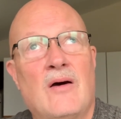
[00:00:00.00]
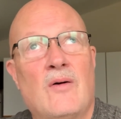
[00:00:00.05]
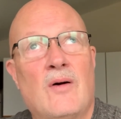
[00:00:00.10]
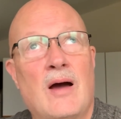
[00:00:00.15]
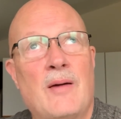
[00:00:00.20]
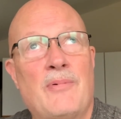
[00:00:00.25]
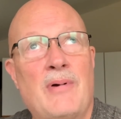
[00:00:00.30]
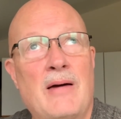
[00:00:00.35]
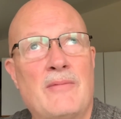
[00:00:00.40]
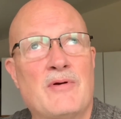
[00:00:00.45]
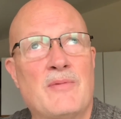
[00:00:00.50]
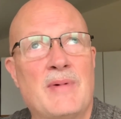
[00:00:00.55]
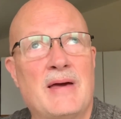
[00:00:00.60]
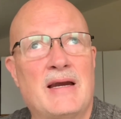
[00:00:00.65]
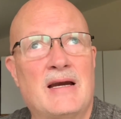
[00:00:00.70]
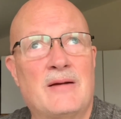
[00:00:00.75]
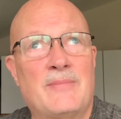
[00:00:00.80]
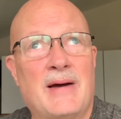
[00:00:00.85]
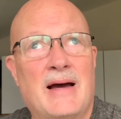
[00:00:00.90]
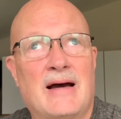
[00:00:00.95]
I probably made
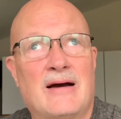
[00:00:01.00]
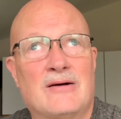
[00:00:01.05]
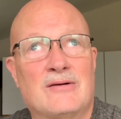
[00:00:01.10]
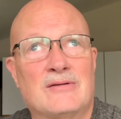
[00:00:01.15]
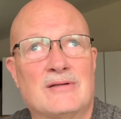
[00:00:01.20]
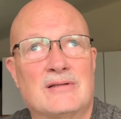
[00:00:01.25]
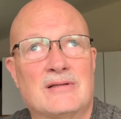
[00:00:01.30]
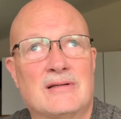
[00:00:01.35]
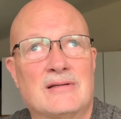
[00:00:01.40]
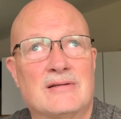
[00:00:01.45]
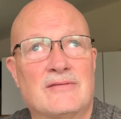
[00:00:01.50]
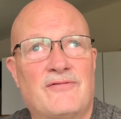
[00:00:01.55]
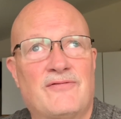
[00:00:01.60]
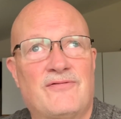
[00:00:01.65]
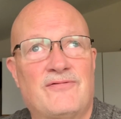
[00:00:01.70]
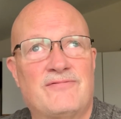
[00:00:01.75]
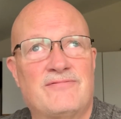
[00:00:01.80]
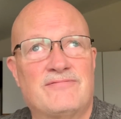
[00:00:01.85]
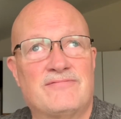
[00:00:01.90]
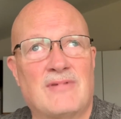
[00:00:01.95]
it about
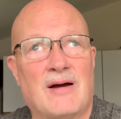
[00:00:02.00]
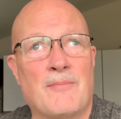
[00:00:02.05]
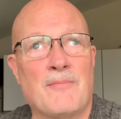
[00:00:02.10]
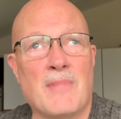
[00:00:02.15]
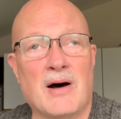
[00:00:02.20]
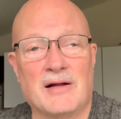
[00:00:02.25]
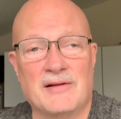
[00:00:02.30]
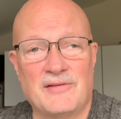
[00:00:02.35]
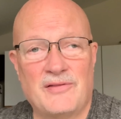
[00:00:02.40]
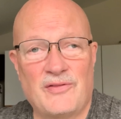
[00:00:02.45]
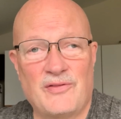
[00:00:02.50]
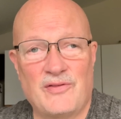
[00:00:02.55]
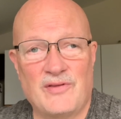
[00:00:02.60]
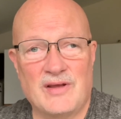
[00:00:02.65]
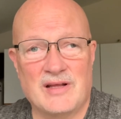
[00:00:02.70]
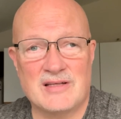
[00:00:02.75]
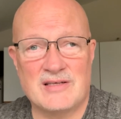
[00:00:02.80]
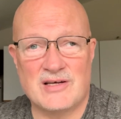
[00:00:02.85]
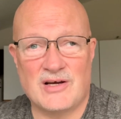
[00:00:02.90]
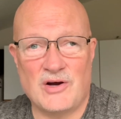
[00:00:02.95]
a month
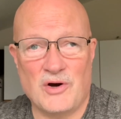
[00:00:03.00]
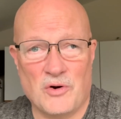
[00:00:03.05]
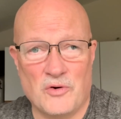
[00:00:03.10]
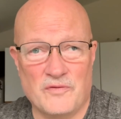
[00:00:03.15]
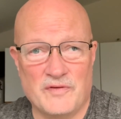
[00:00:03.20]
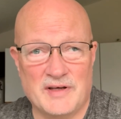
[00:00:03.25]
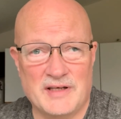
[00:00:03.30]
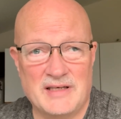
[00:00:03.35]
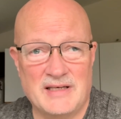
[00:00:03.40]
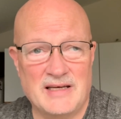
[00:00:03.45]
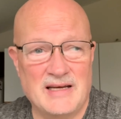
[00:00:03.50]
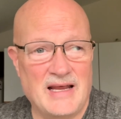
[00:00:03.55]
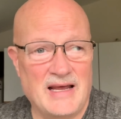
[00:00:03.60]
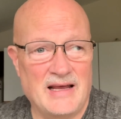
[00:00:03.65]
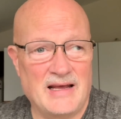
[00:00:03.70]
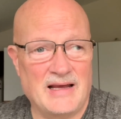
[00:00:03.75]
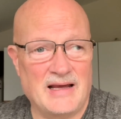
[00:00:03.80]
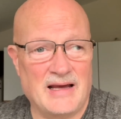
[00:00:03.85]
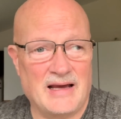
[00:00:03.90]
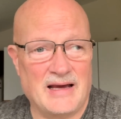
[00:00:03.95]
into COVID,
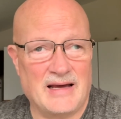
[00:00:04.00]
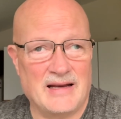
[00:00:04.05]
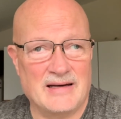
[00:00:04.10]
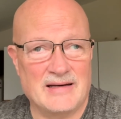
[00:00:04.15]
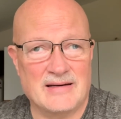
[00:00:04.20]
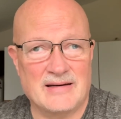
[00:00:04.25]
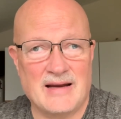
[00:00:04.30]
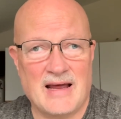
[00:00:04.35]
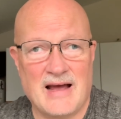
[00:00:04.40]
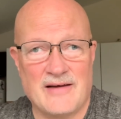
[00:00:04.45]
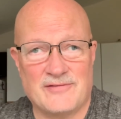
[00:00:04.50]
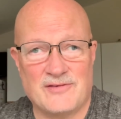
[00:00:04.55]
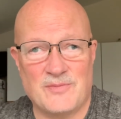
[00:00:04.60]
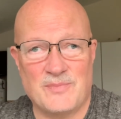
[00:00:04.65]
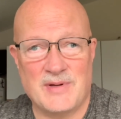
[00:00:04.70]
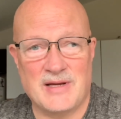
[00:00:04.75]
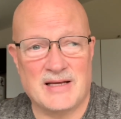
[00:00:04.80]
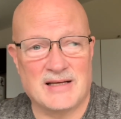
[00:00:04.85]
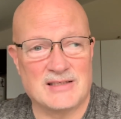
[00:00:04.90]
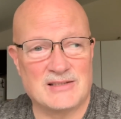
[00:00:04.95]
and after
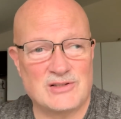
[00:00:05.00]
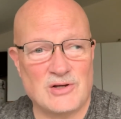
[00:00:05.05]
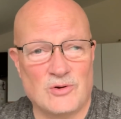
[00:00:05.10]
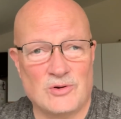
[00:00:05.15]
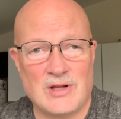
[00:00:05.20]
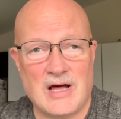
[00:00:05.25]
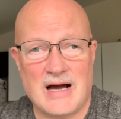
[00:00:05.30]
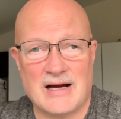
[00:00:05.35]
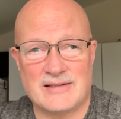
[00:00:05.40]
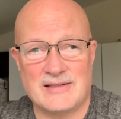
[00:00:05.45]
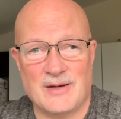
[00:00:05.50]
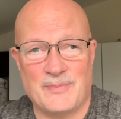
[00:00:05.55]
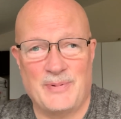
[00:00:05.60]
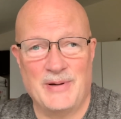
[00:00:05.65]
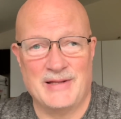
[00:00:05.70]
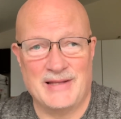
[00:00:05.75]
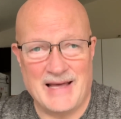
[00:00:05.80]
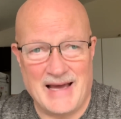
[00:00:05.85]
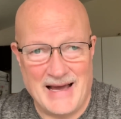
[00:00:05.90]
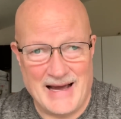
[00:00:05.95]
being so locked up
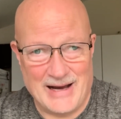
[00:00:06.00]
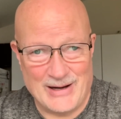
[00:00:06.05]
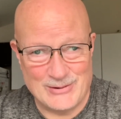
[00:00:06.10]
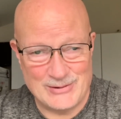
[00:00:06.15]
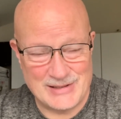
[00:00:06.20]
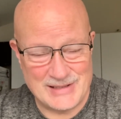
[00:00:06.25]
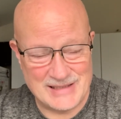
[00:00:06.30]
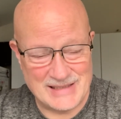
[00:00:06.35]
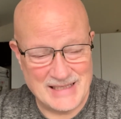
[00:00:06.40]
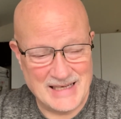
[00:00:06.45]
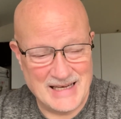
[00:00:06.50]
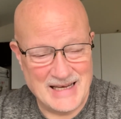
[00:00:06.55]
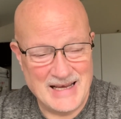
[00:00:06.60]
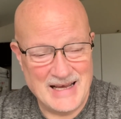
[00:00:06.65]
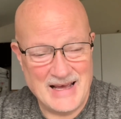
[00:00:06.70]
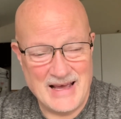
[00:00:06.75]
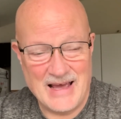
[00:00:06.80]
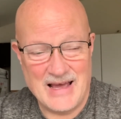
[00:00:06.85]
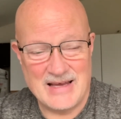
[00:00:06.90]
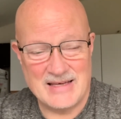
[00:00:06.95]
in the house,
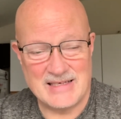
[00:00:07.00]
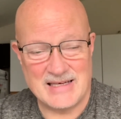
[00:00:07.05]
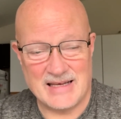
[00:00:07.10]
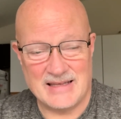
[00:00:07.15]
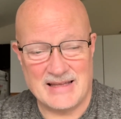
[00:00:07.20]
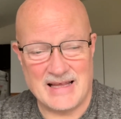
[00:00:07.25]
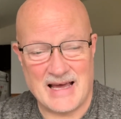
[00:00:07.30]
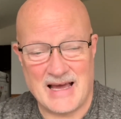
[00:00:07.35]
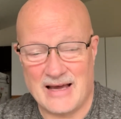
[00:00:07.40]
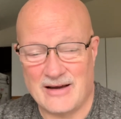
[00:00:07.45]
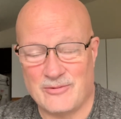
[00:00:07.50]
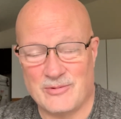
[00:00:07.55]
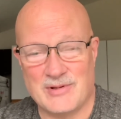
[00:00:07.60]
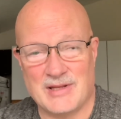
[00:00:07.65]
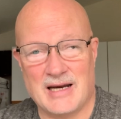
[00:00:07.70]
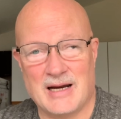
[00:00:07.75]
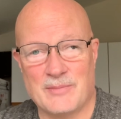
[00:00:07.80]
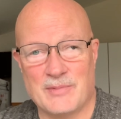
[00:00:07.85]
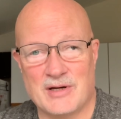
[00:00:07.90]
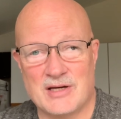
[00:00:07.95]
said the heck with
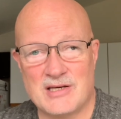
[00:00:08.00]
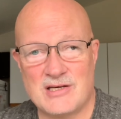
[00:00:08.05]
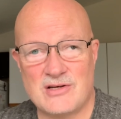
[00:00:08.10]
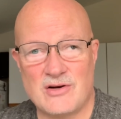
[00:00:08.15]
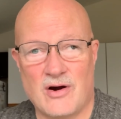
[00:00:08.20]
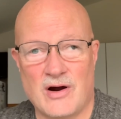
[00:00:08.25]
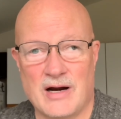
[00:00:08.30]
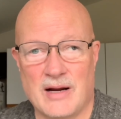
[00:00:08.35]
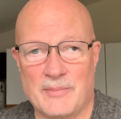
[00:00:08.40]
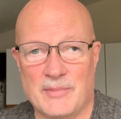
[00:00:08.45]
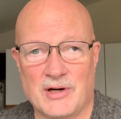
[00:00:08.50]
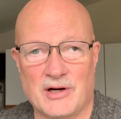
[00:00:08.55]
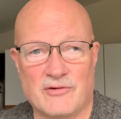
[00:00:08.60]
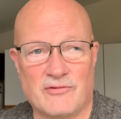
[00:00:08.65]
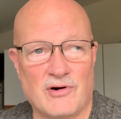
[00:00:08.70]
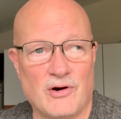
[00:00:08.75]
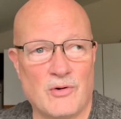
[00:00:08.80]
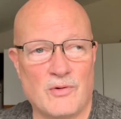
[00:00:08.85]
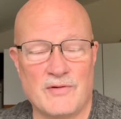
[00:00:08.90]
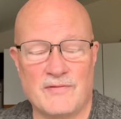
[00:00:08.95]
it. I'm going to start. I'm going to
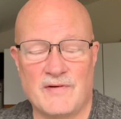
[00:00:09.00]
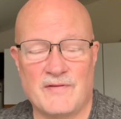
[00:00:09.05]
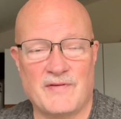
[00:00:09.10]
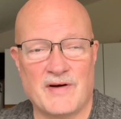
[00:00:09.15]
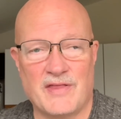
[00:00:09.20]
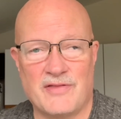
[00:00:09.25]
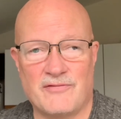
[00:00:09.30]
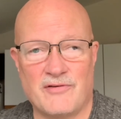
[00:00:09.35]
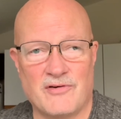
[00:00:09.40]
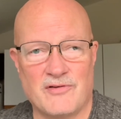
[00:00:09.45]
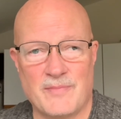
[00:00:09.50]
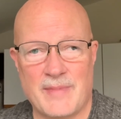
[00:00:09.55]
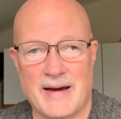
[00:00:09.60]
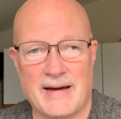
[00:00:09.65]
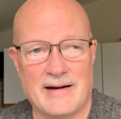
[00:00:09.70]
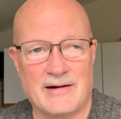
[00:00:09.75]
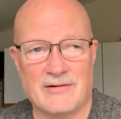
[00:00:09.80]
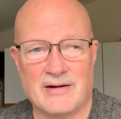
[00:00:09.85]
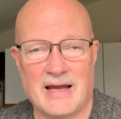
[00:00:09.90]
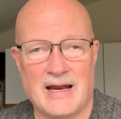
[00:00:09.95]
grow, even if I throw them out.
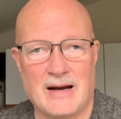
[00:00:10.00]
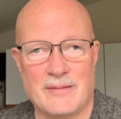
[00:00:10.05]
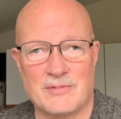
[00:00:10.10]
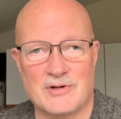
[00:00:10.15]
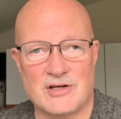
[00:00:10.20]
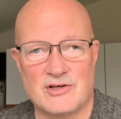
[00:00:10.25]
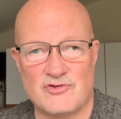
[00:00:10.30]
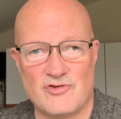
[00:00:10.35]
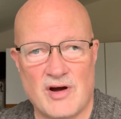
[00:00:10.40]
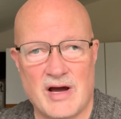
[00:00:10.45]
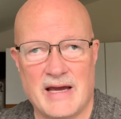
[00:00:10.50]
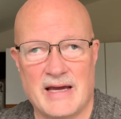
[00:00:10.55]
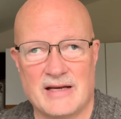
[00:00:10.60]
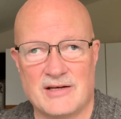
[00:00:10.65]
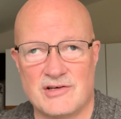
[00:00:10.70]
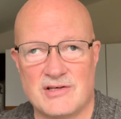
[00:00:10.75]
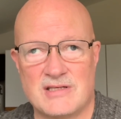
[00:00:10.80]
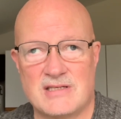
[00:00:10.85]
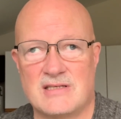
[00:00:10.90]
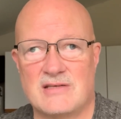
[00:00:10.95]
I don't care. I'm going to try it.
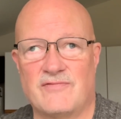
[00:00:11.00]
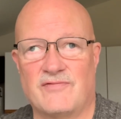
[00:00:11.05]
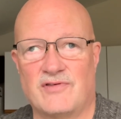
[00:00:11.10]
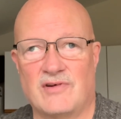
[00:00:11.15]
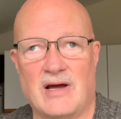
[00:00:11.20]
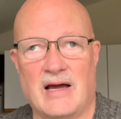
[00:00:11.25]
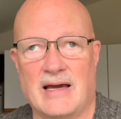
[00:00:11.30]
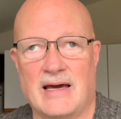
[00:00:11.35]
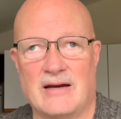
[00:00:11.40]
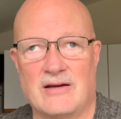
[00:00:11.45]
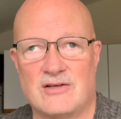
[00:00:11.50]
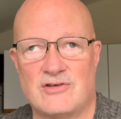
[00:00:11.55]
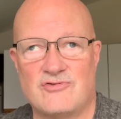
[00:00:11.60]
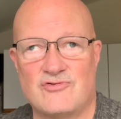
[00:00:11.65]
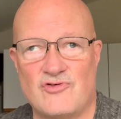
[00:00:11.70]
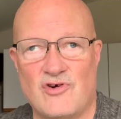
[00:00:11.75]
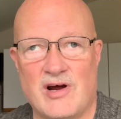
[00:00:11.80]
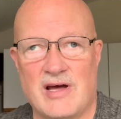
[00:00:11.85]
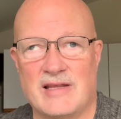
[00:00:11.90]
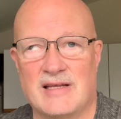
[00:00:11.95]
Just for, I got to
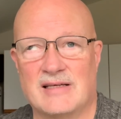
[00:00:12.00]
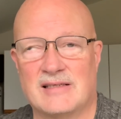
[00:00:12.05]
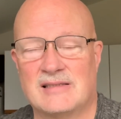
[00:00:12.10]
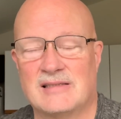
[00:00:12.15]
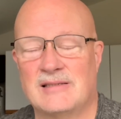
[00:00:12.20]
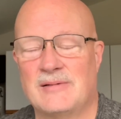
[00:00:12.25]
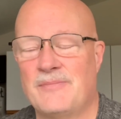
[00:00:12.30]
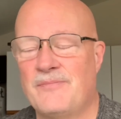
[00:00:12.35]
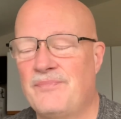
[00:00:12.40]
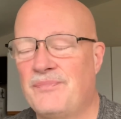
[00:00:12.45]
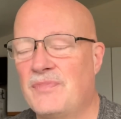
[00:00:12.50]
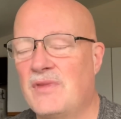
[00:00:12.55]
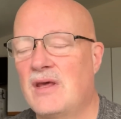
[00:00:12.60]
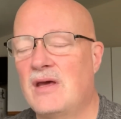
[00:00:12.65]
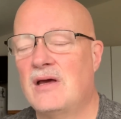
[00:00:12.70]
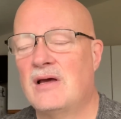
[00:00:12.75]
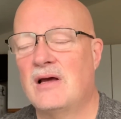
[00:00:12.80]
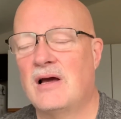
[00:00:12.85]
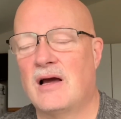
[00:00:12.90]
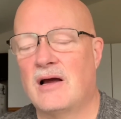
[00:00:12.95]
try this.
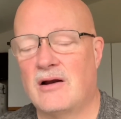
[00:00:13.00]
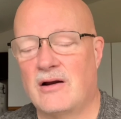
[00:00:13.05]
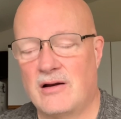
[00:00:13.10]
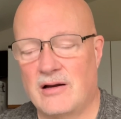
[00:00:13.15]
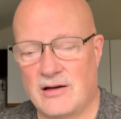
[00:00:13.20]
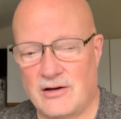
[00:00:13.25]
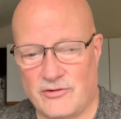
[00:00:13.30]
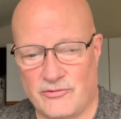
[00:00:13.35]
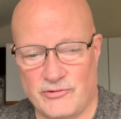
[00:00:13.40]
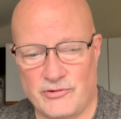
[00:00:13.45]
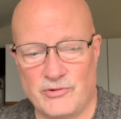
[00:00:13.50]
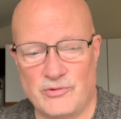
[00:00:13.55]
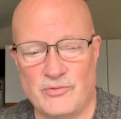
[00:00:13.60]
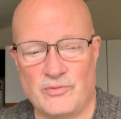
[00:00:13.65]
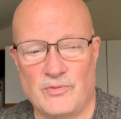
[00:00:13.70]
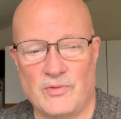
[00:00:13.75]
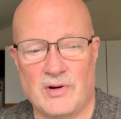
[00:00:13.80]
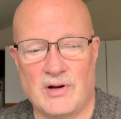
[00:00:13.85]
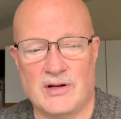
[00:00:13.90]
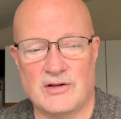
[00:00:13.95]

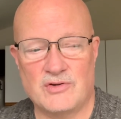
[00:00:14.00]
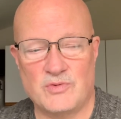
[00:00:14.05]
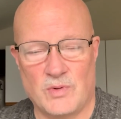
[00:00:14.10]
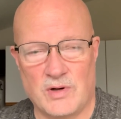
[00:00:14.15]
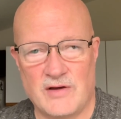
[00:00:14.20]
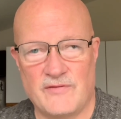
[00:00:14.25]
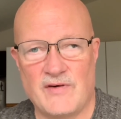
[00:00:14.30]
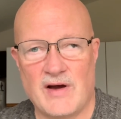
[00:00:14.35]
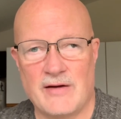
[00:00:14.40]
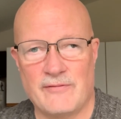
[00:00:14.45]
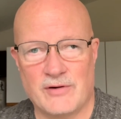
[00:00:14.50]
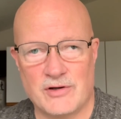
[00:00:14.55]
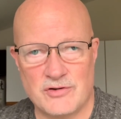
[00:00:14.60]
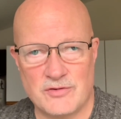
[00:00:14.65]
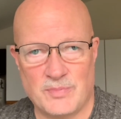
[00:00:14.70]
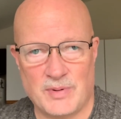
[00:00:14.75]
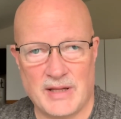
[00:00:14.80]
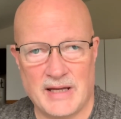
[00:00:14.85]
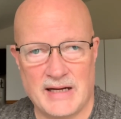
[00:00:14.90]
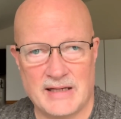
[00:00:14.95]
Grew 2,500
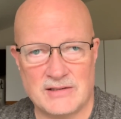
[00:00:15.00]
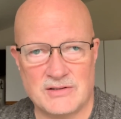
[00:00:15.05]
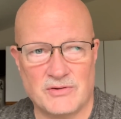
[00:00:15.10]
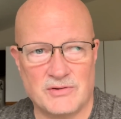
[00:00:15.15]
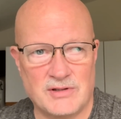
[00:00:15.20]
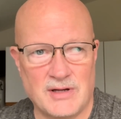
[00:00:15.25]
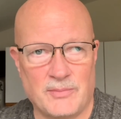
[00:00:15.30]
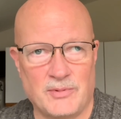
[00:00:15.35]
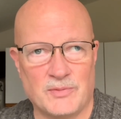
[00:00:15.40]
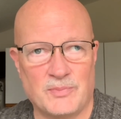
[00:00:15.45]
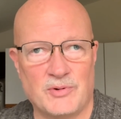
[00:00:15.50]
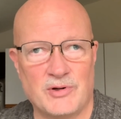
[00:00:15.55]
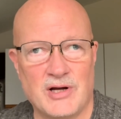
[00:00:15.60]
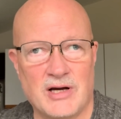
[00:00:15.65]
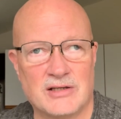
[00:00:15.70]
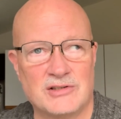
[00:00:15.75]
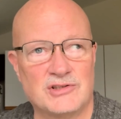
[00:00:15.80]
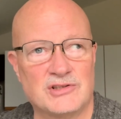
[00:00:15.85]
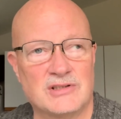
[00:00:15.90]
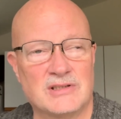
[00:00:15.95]
plants or double
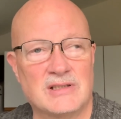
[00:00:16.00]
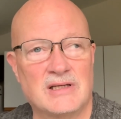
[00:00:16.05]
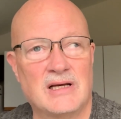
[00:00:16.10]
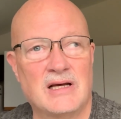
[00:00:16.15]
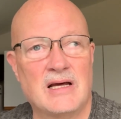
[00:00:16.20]
production.